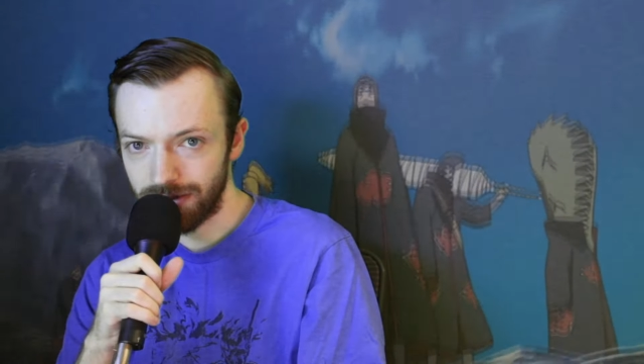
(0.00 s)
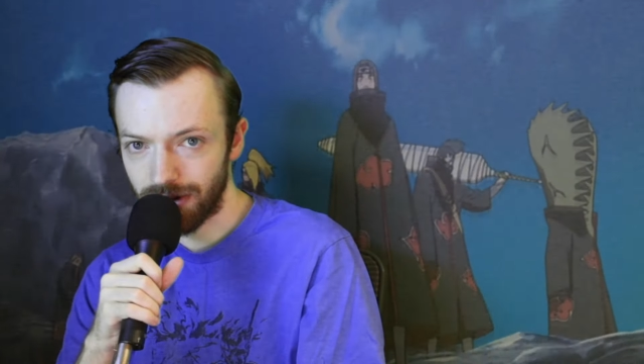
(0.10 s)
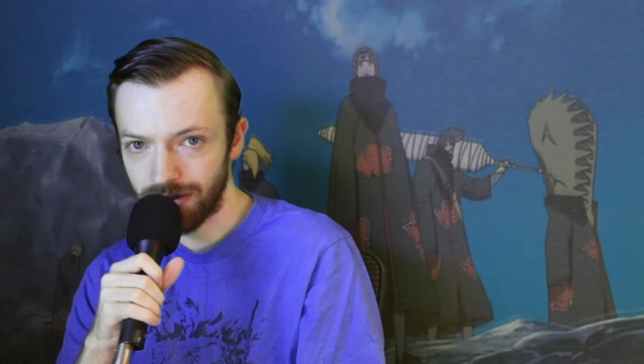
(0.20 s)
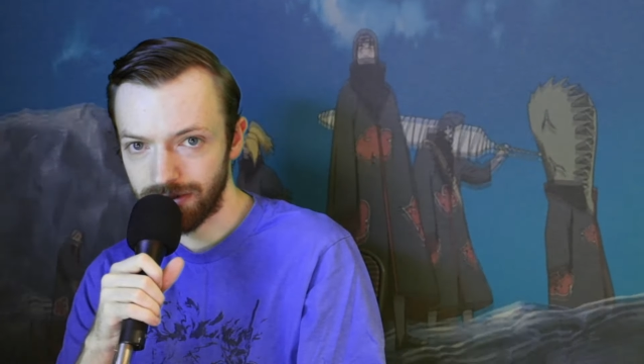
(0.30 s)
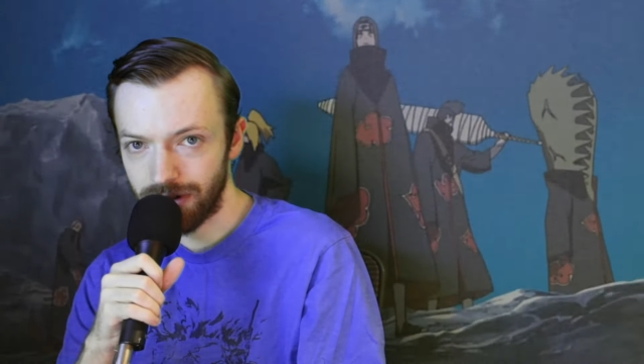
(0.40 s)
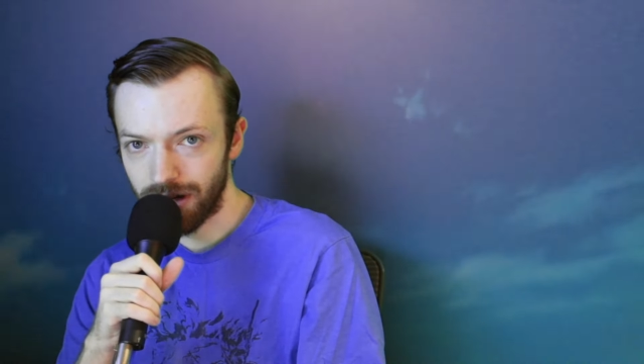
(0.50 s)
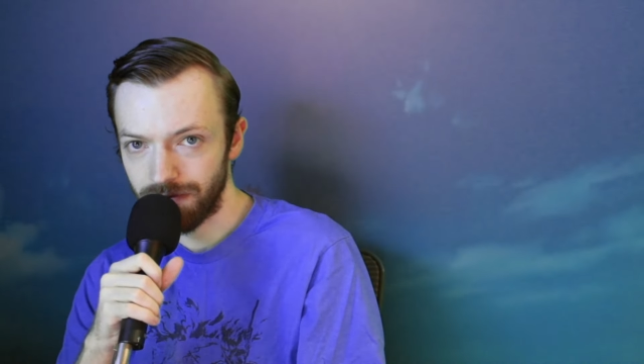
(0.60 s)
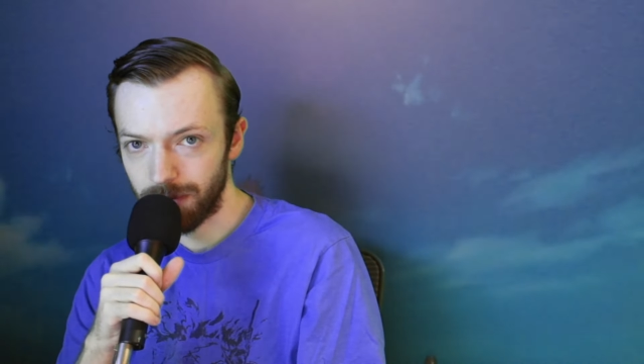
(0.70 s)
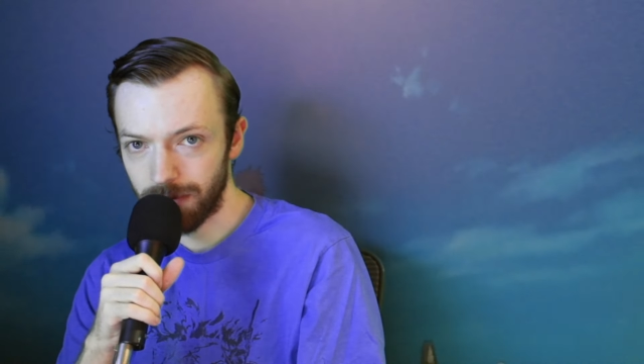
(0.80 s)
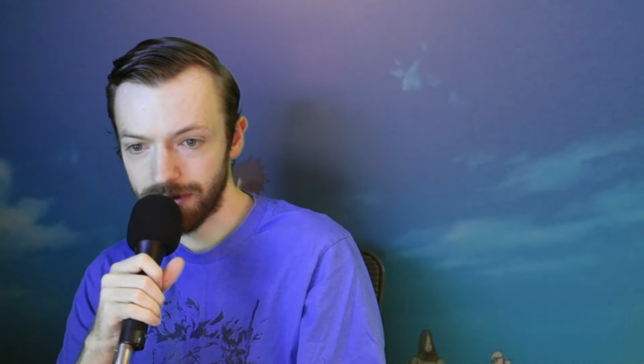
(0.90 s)
honestly kind
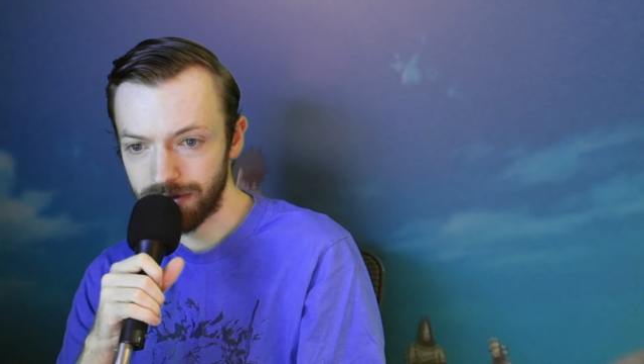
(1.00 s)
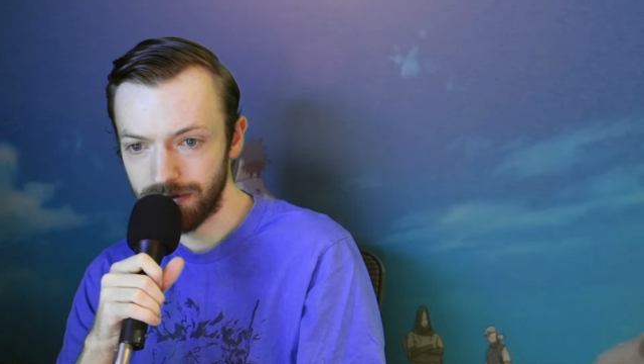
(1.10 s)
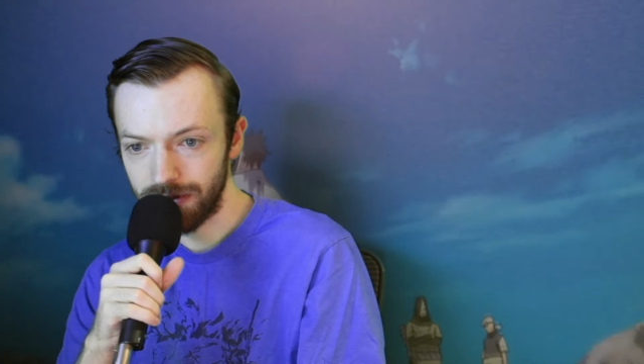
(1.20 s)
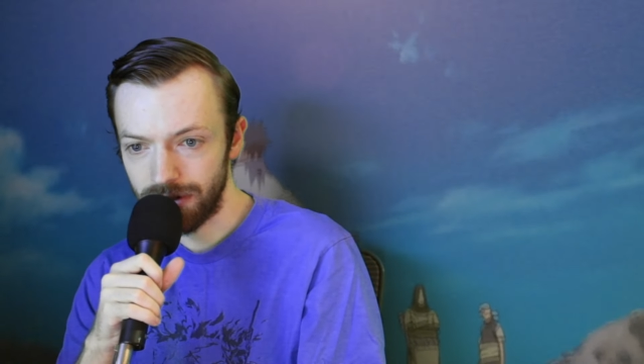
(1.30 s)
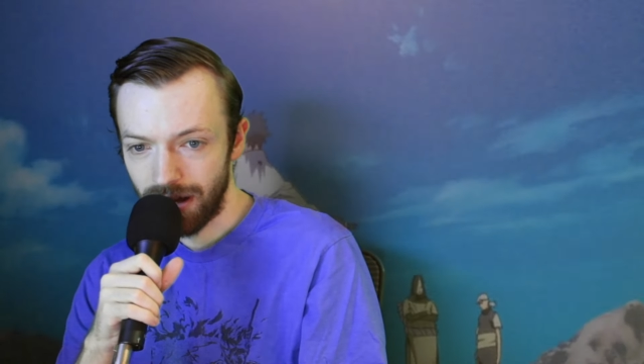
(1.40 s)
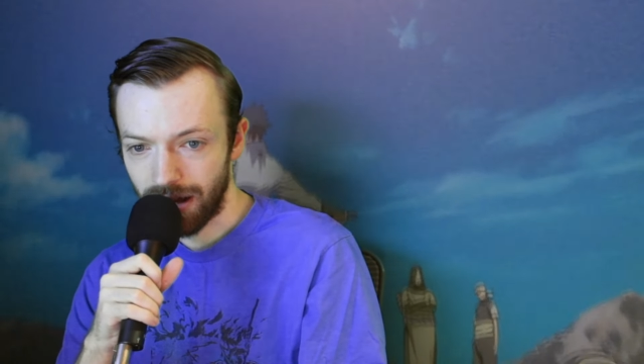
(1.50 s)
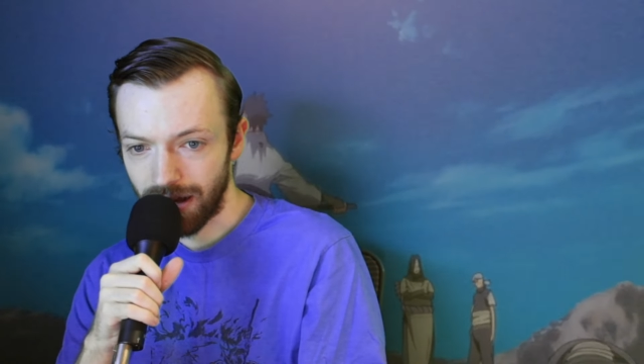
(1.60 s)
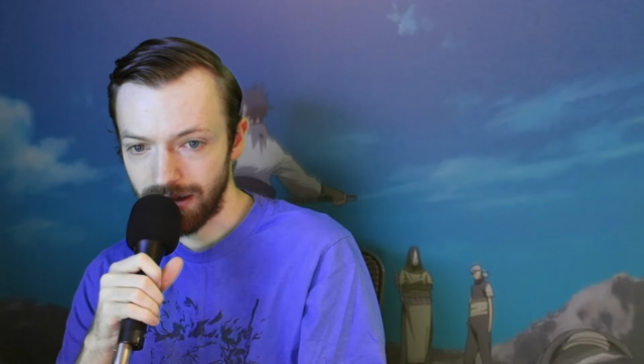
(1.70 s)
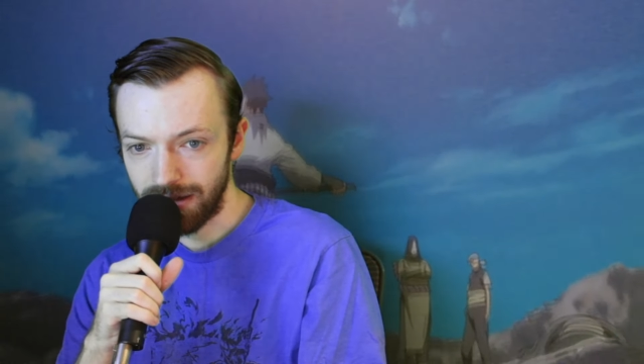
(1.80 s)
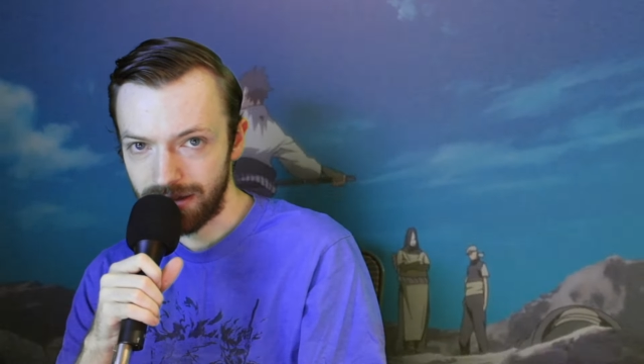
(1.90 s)
of impressive.
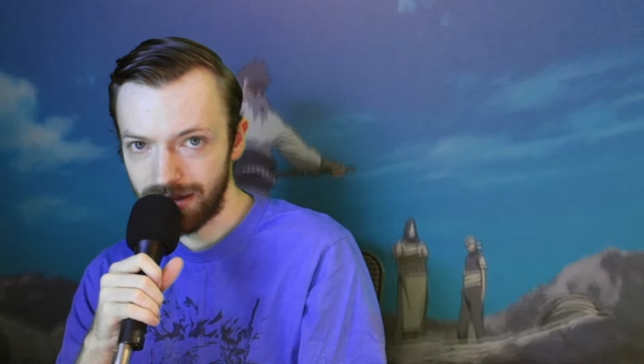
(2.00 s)
I